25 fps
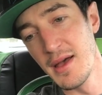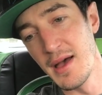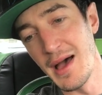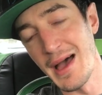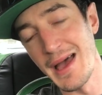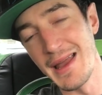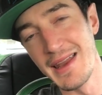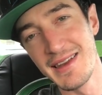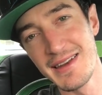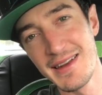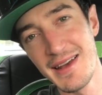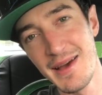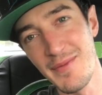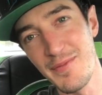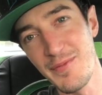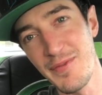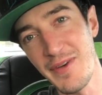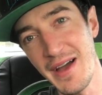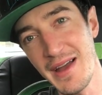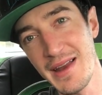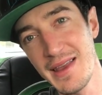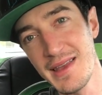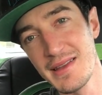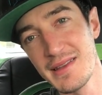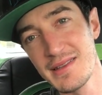I ended up
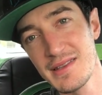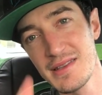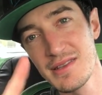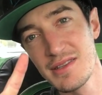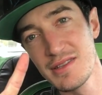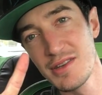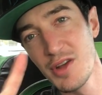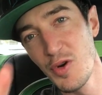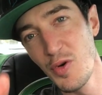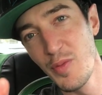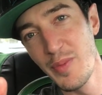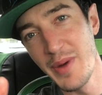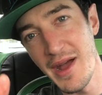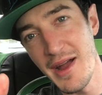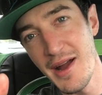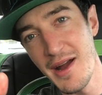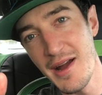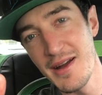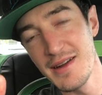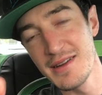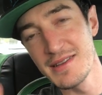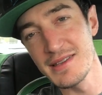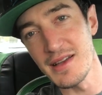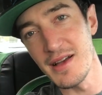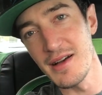finding two
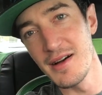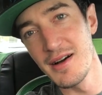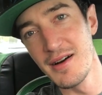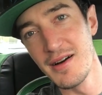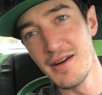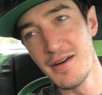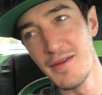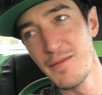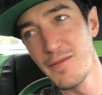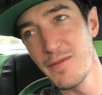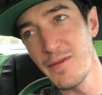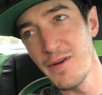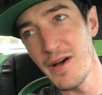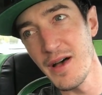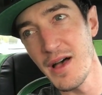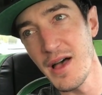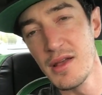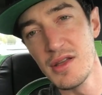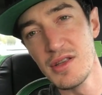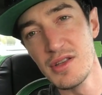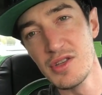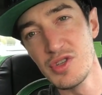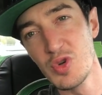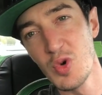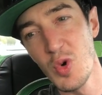pairs of
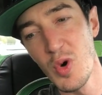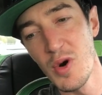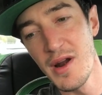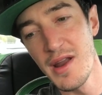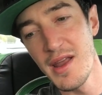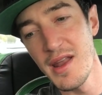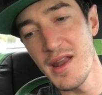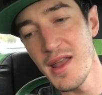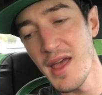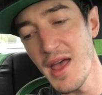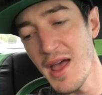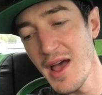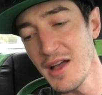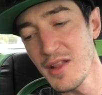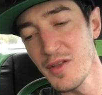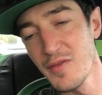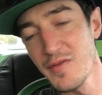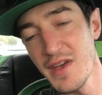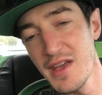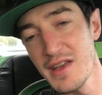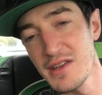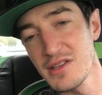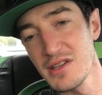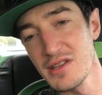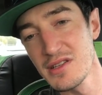Jordan
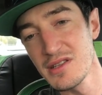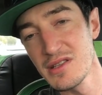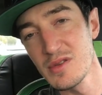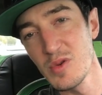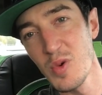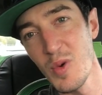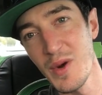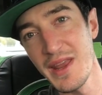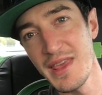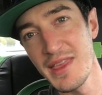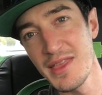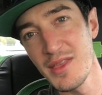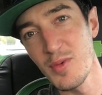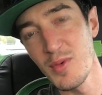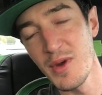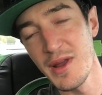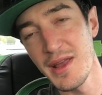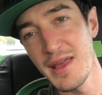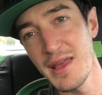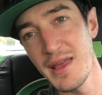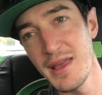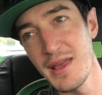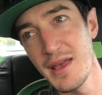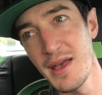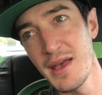Elevation
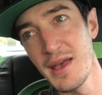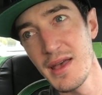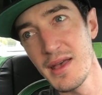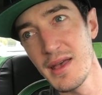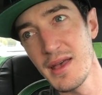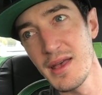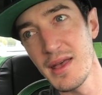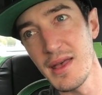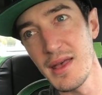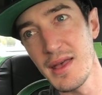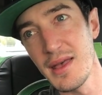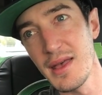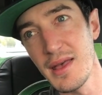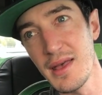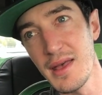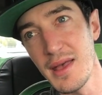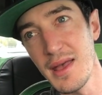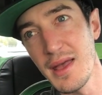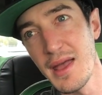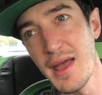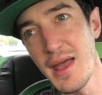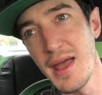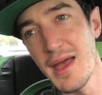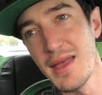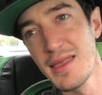23
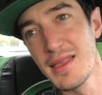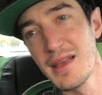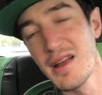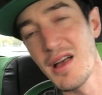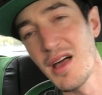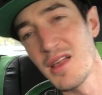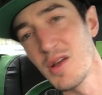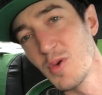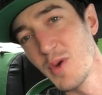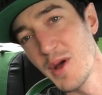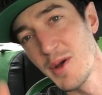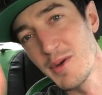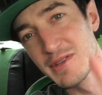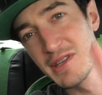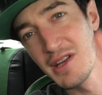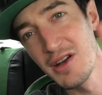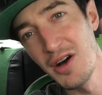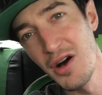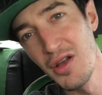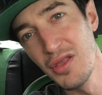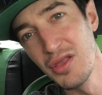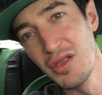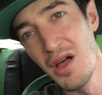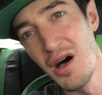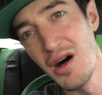and the colorway was
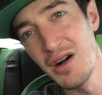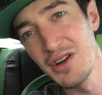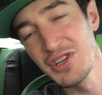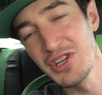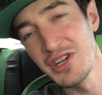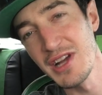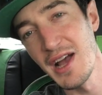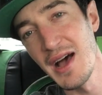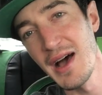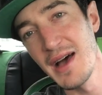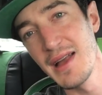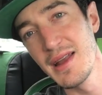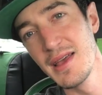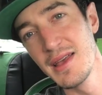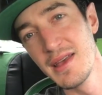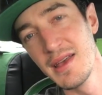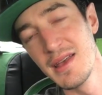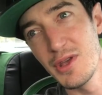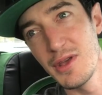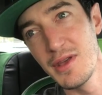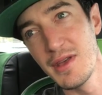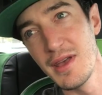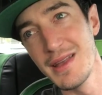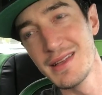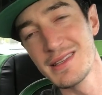called Long Shot.
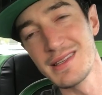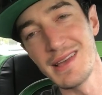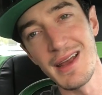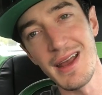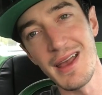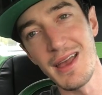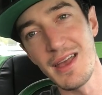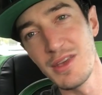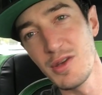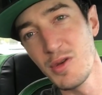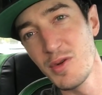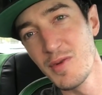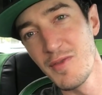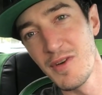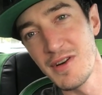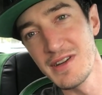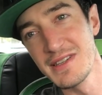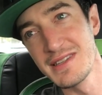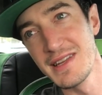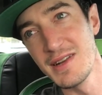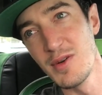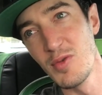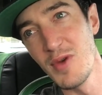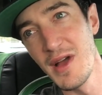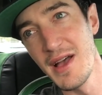It's like a
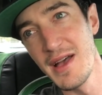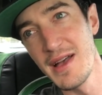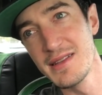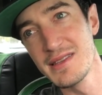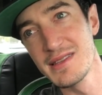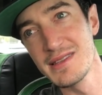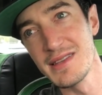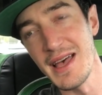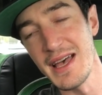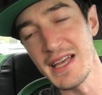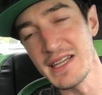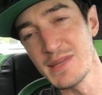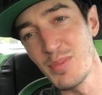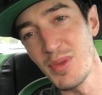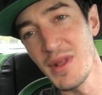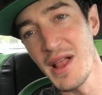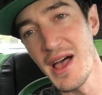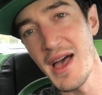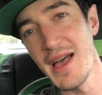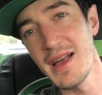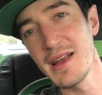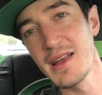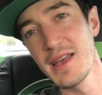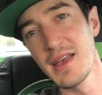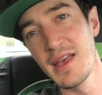university red slash
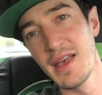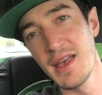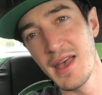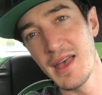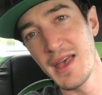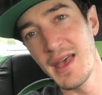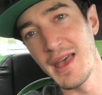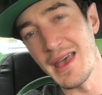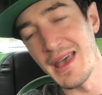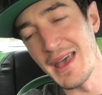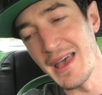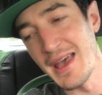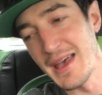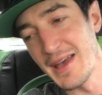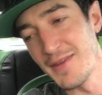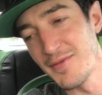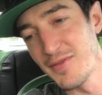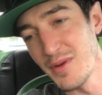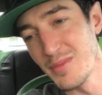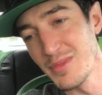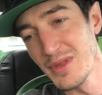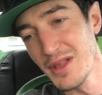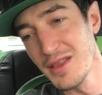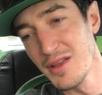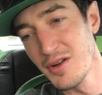black. And
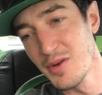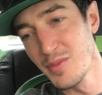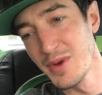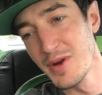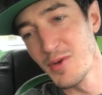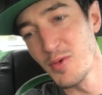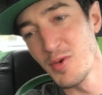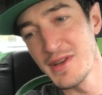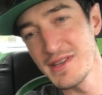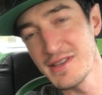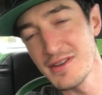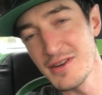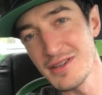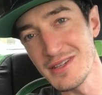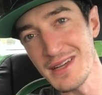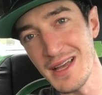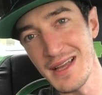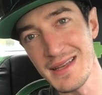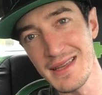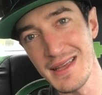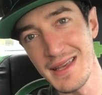from the little bit of research I